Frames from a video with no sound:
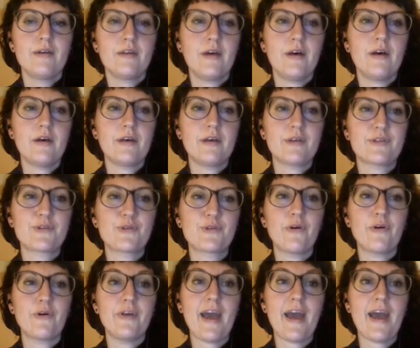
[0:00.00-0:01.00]

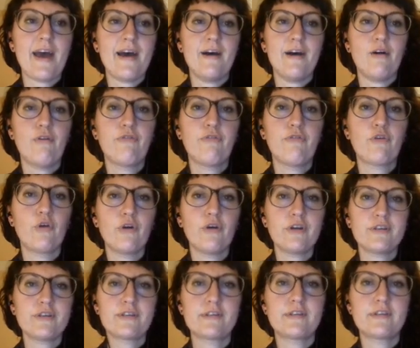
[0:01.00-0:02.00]
Of
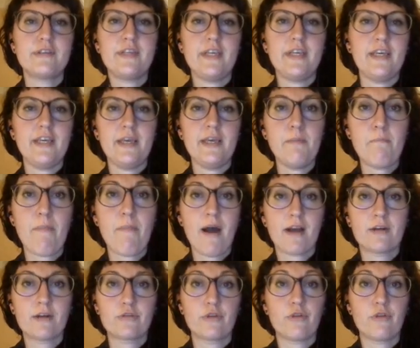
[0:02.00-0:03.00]
course, the
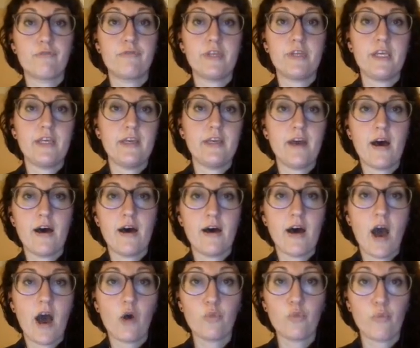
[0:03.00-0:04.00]
impact of the
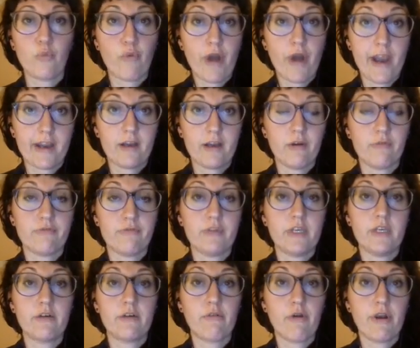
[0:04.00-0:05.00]
outbreak of the
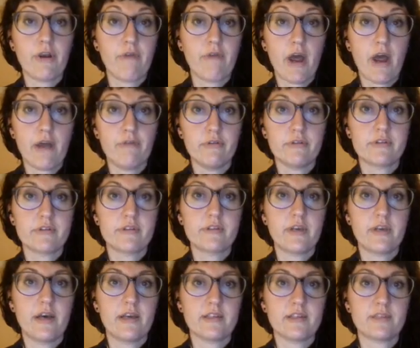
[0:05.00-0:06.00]
coronavirus
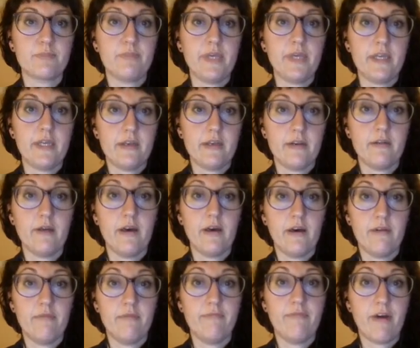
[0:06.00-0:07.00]
has been
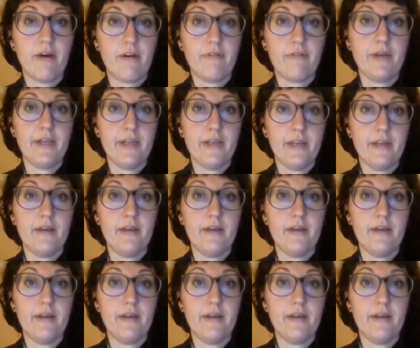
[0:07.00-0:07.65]
very